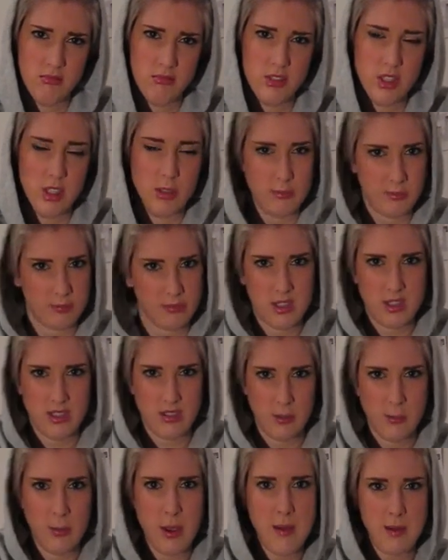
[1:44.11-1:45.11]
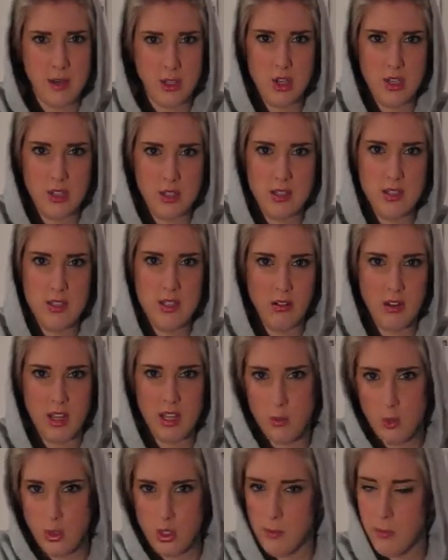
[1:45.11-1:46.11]
your permanent address is still like
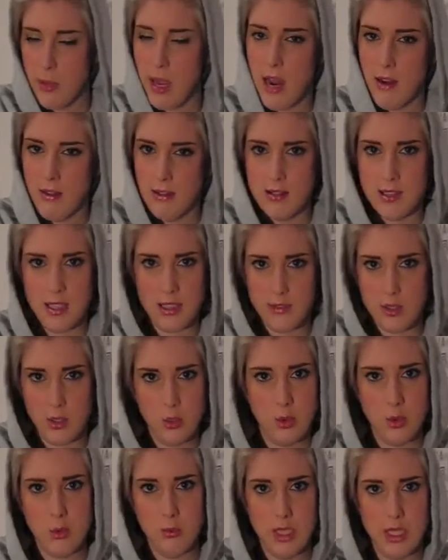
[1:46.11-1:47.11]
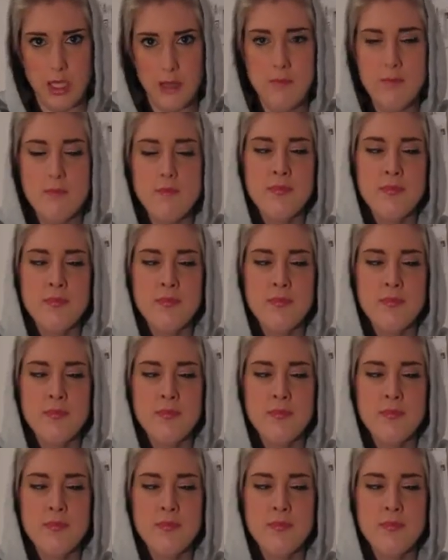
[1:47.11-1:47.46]
the one your parents live in normally.